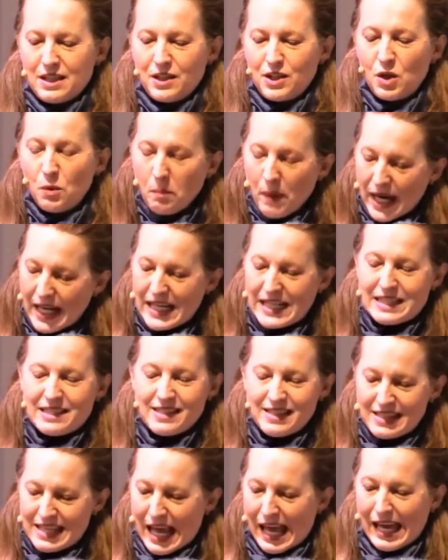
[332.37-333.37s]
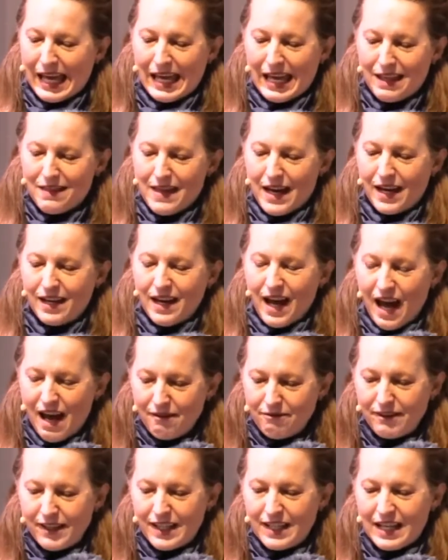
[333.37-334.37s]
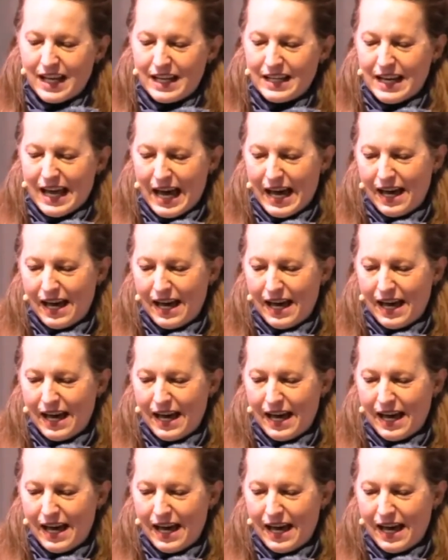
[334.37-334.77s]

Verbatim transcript: You might say that heaven and